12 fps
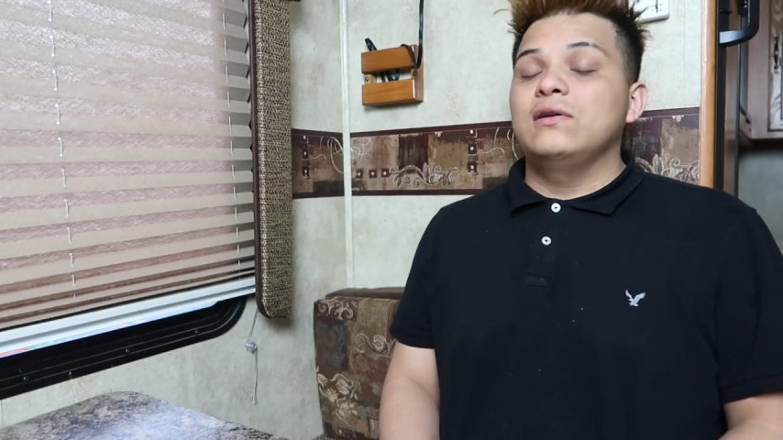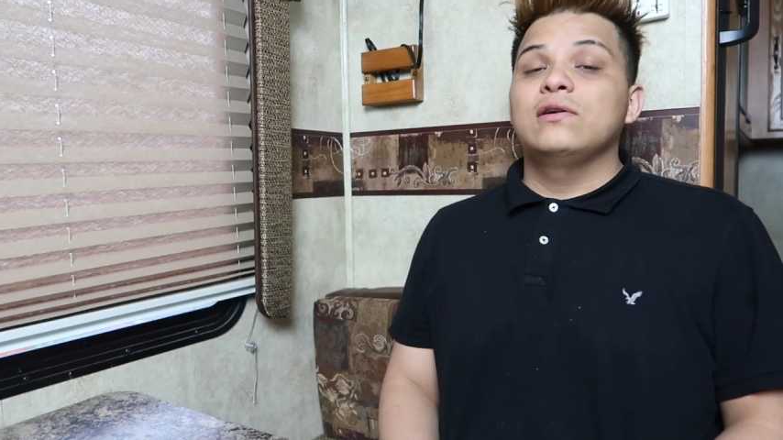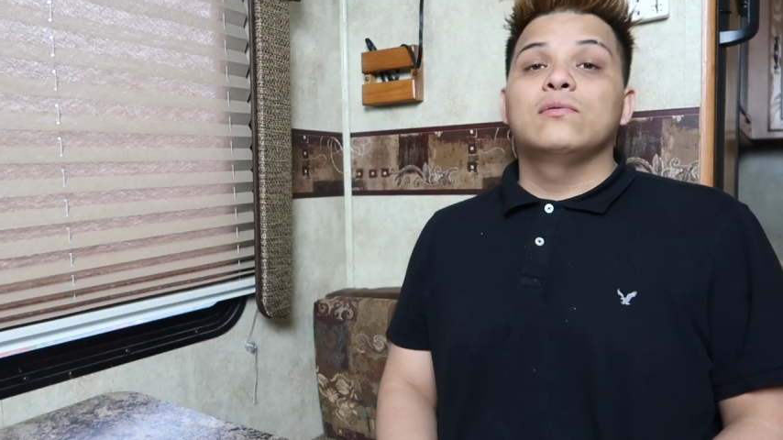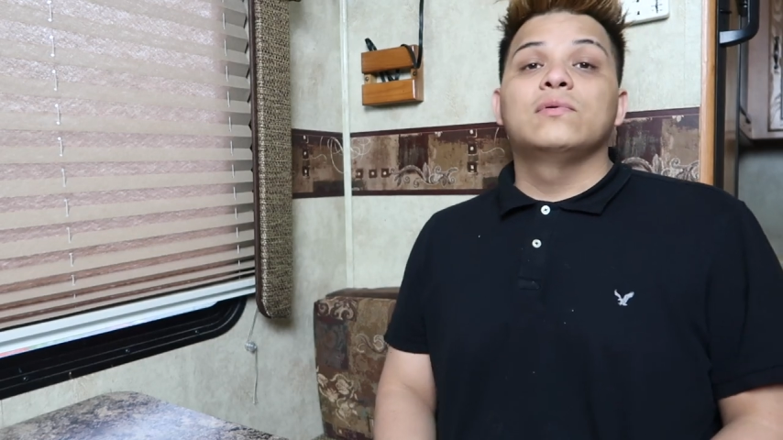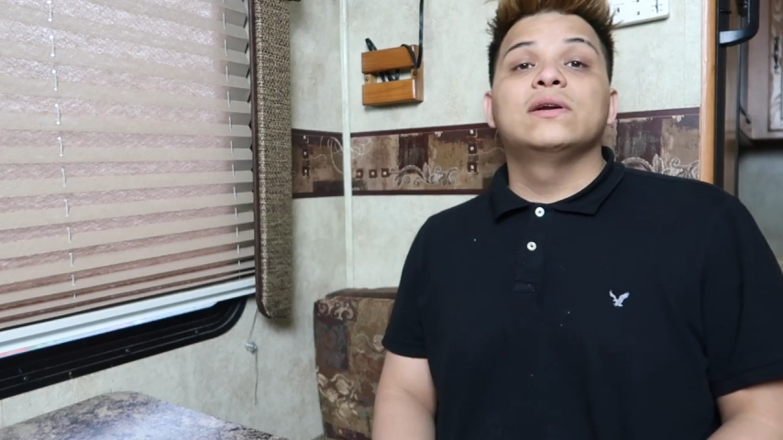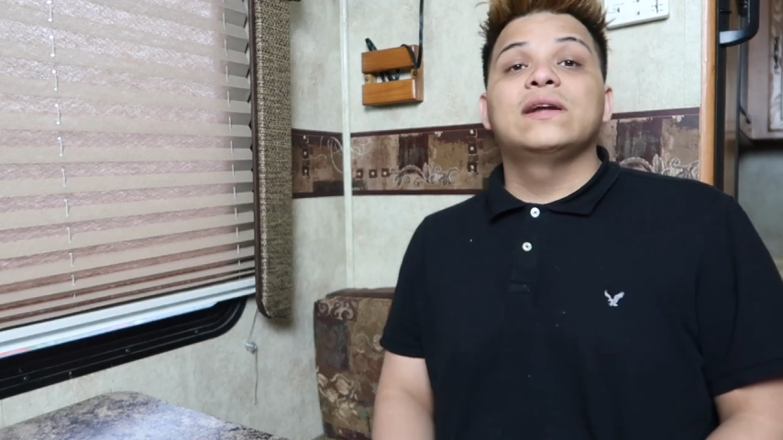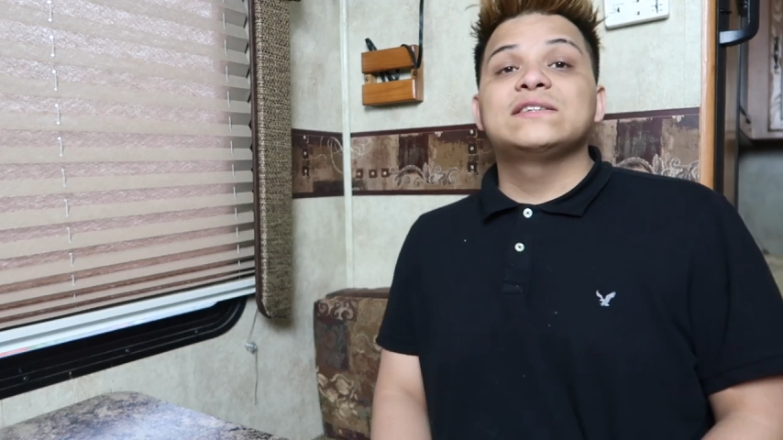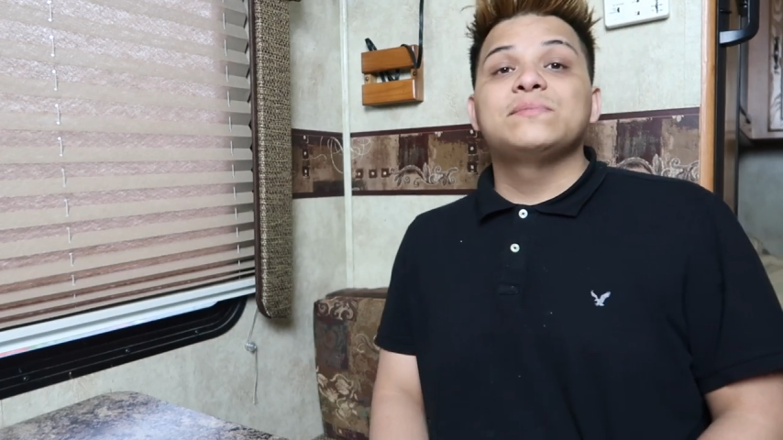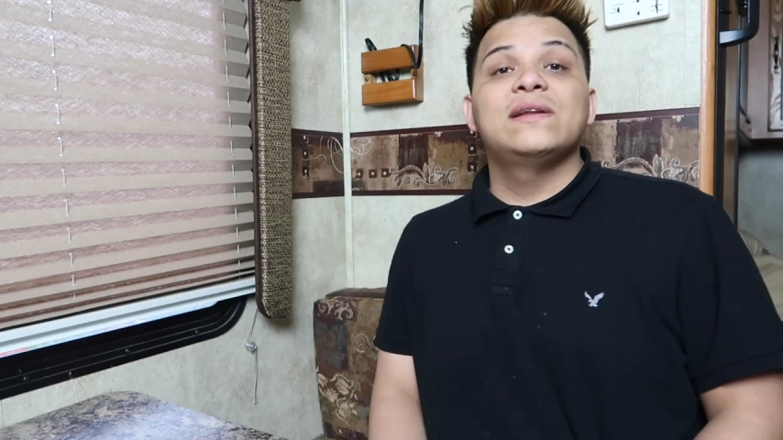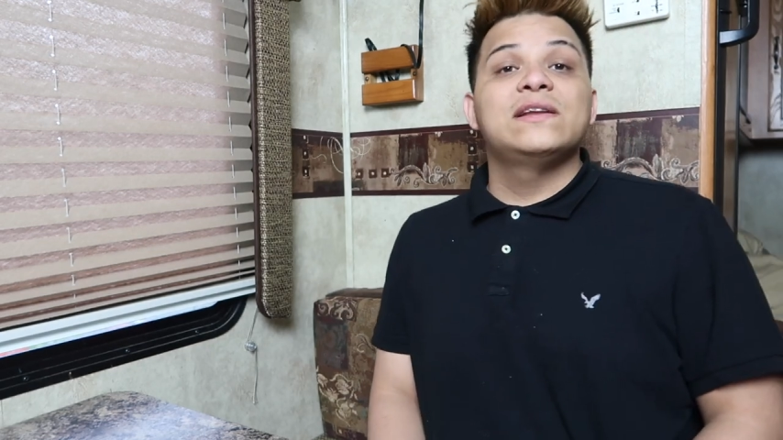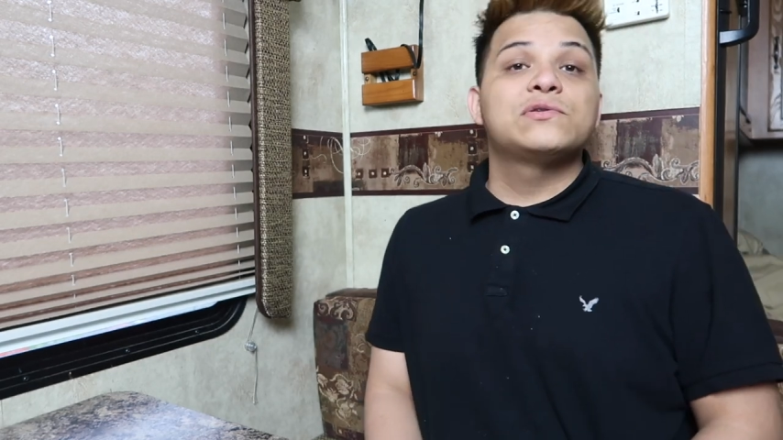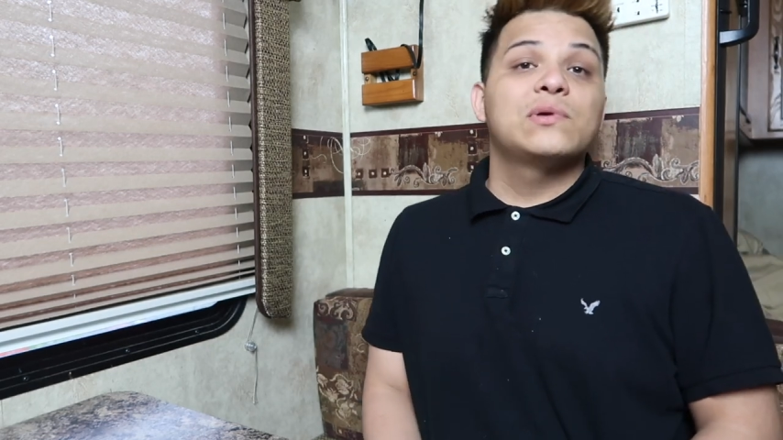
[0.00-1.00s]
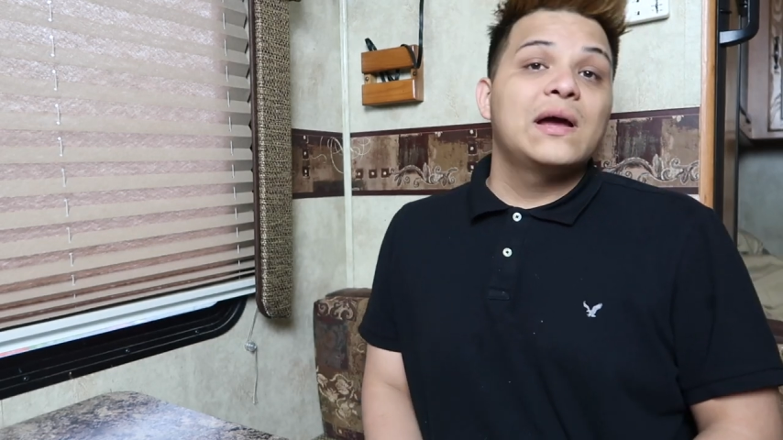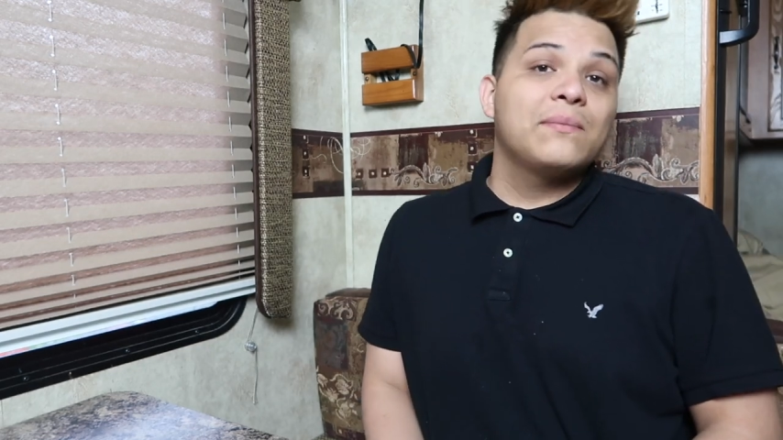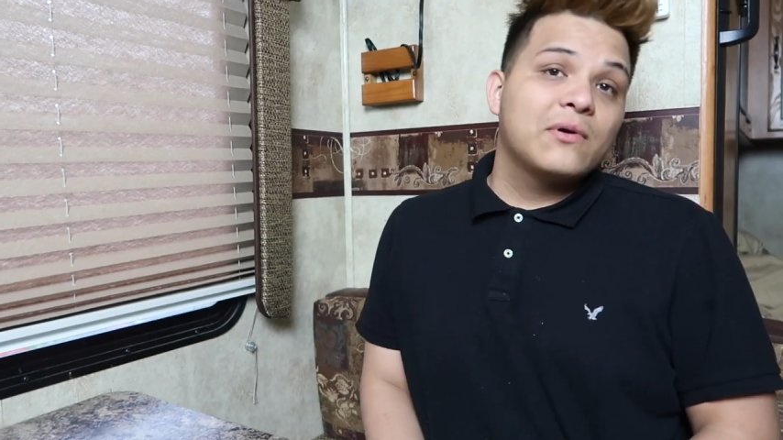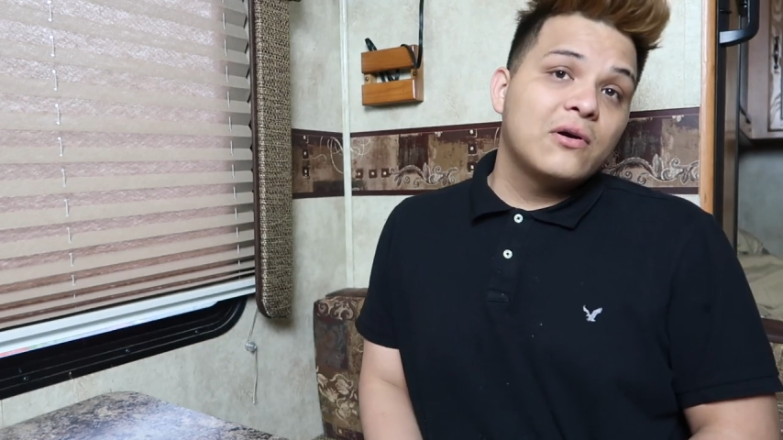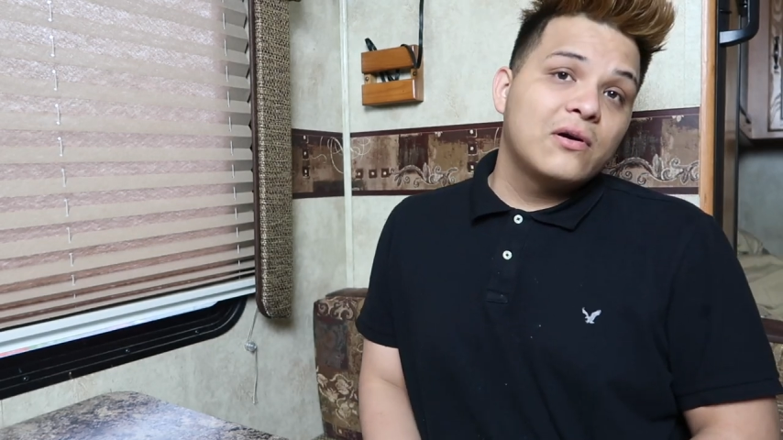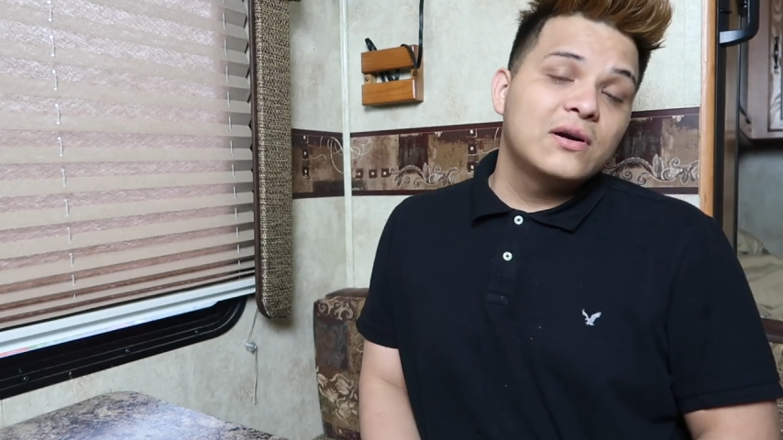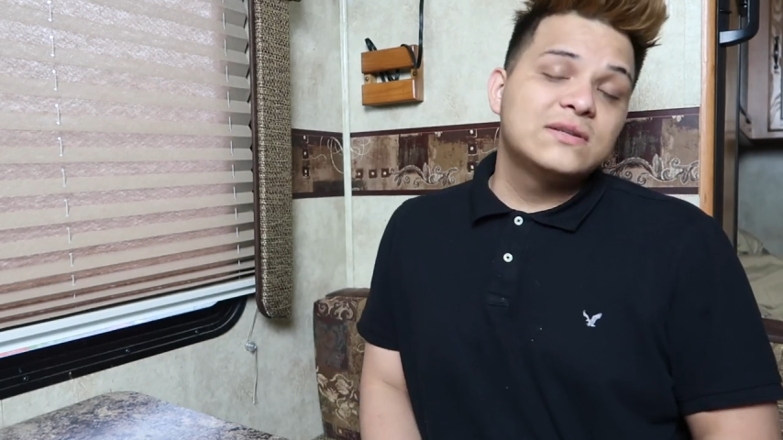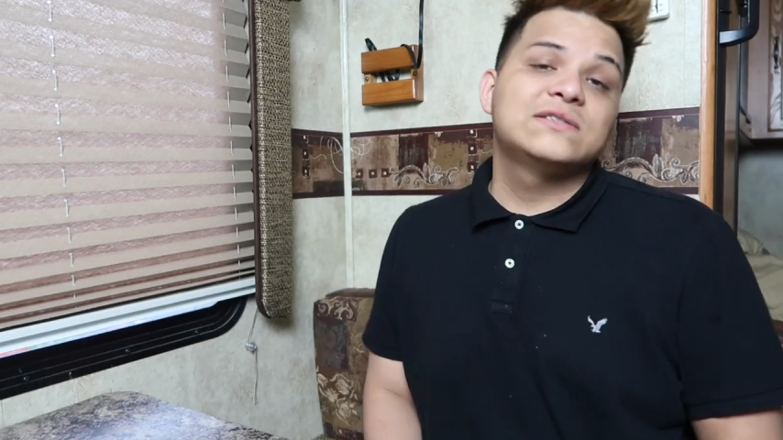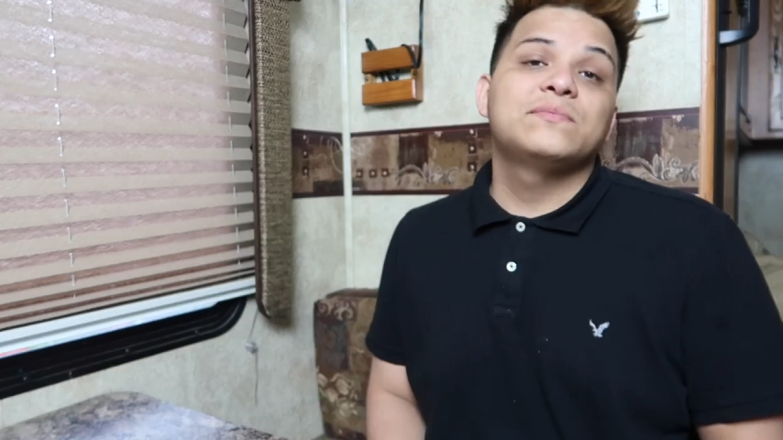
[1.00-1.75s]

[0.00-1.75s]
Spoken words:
You can run as many trap cards,